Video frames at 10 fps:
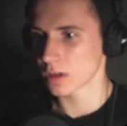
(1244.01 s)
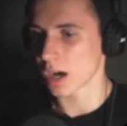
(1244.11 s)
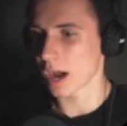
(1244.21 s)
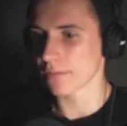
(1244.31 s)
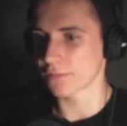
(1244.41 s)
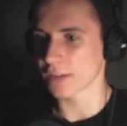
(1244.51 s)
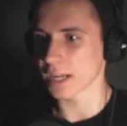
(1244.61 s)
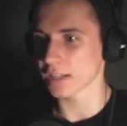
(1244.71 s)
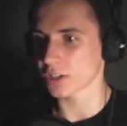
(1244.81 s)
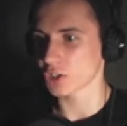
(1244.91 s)
I have a
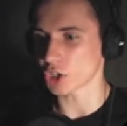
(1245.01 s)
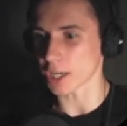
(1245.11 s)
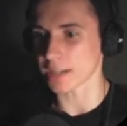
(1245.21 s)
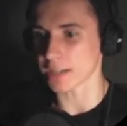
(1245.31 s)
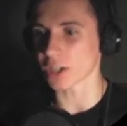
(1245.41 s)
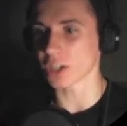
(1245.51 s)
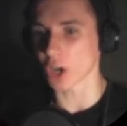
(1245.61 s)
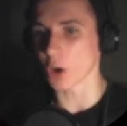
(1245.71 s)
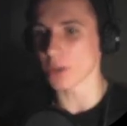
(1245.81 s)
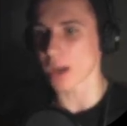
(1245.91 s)
feeling shit is gonna
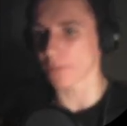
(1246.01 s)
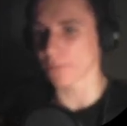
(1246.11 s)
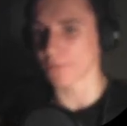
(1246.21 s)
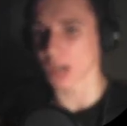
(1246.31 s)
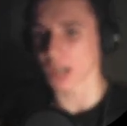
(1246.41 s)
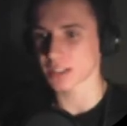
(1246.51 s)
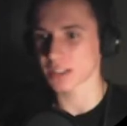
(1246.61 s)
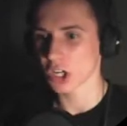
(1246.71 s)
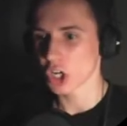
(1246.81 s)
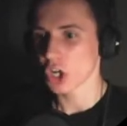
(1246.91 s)
go down
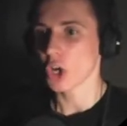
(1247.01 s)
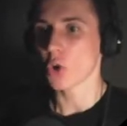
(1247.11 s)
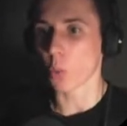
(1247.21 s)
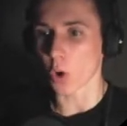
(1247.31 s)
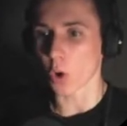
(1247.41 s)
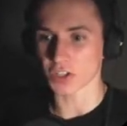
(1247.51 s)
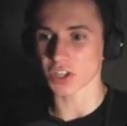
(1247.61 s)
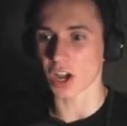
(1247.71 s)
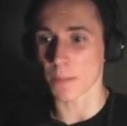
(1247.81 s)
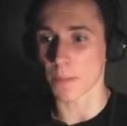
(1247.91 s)
fast. once
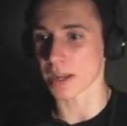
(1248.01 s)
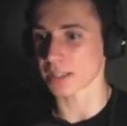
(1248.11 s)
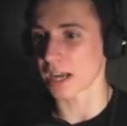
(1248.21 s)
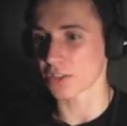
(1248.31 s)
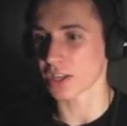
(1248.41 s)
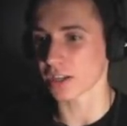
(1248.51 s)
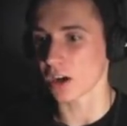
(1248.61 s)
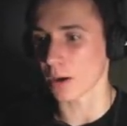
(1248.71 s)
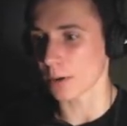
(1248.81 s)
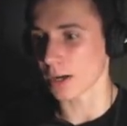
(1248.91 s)
I pick that thing
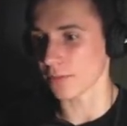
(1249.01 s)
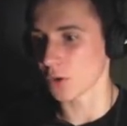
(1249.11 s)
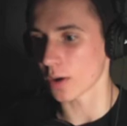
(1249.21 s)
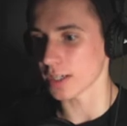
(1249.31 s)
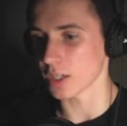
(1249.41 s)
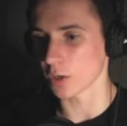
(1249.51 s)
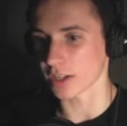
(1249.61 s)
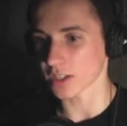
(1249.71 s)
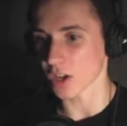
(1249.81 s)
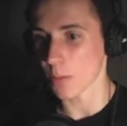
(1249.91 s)
up. I have no idea what
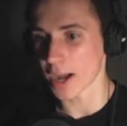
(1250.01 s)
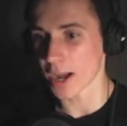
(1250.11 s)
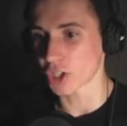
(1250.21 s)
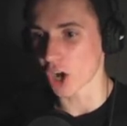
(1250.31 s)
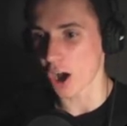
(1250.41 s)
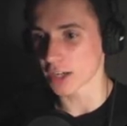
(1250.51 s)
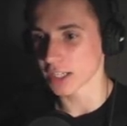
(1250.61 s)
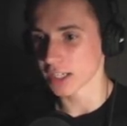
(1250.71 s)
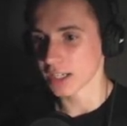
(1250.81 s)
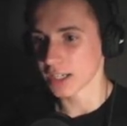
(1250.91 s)
it is. Oh my god!
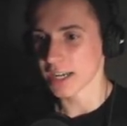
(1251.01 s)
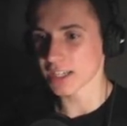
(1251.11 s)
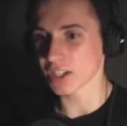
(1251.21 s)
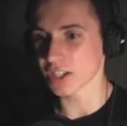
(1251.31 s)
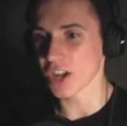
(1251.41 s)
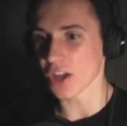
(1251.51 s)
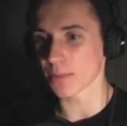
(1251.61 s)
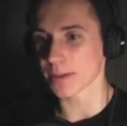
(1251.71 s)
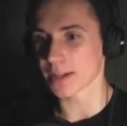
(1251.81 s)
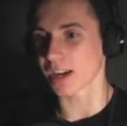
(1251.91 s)
Is
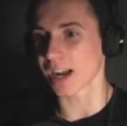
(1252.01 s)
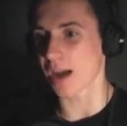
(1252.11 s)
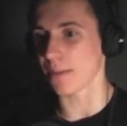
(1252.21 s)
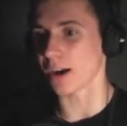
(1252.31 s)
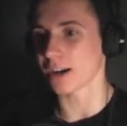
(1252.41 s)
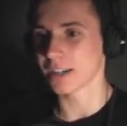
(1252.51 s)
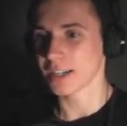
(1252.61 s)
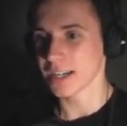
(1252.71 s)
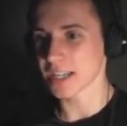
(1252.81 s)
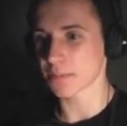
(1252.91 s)
another Mr. Hammer!
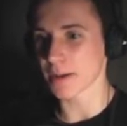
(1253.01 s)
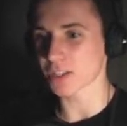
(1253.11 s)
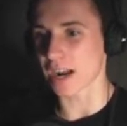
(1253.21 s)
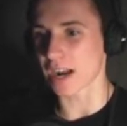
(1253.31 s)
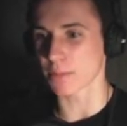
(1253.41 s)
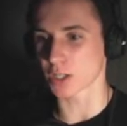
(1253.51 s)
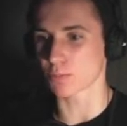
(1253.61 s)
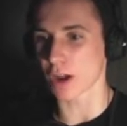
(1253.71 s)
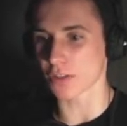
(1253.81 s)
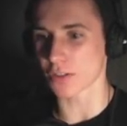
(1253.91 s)
Is Mr. Hammer's
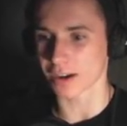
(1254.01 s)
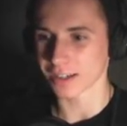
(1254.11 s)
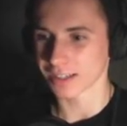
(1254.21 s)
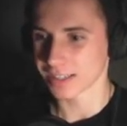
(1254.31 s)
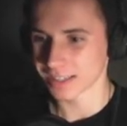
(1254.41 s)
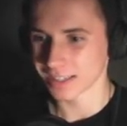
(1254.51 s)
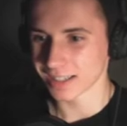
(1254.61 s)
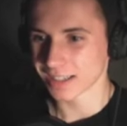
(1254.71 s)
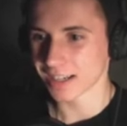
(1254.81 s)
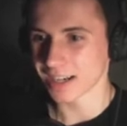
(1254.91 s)
brother.
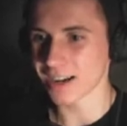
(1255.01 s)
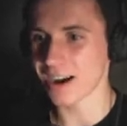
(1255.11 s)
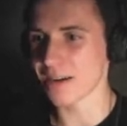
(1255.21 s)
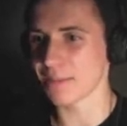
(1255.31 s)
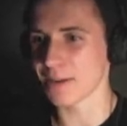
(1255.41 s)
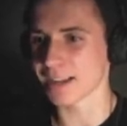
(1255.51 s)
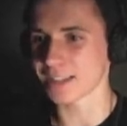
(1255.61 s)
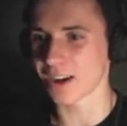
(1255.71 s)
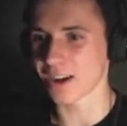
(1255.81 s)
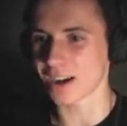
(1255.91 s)
Oh my
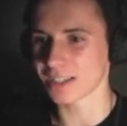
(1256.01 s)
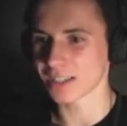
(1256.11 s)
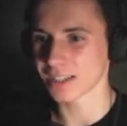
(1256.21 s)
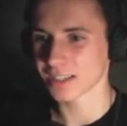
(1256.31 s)
god.